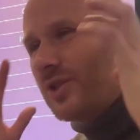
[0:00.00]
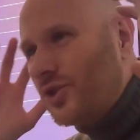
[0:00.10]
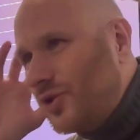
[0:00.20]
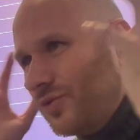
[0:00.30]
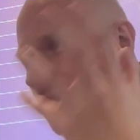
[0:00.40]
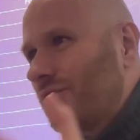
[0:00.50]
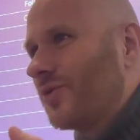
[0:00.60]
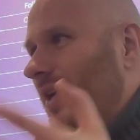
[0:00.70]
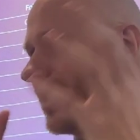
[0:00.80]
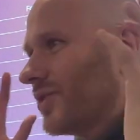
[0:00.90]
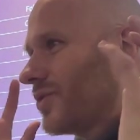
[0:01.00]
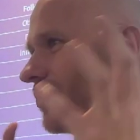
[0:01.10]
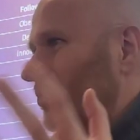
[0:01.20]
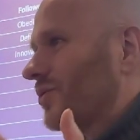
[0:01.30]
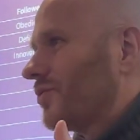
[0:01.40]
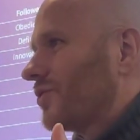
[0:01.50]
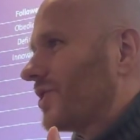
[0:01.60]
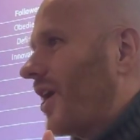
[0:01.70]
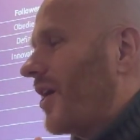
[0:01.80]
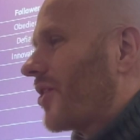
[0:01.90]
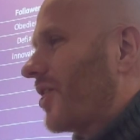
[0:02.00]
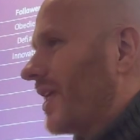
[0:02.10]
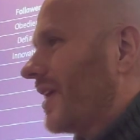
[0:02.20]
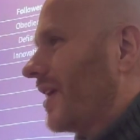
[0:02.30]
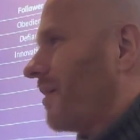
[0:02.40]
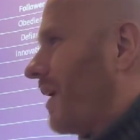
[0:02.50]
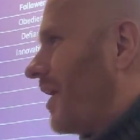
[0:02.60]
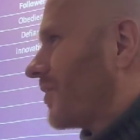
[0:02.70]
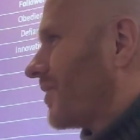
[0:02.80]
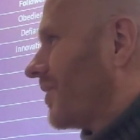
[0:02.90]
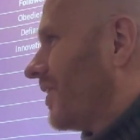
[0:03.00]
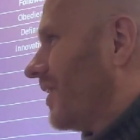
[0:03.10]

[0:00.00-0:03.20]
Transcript: it tunes you in to start thinking about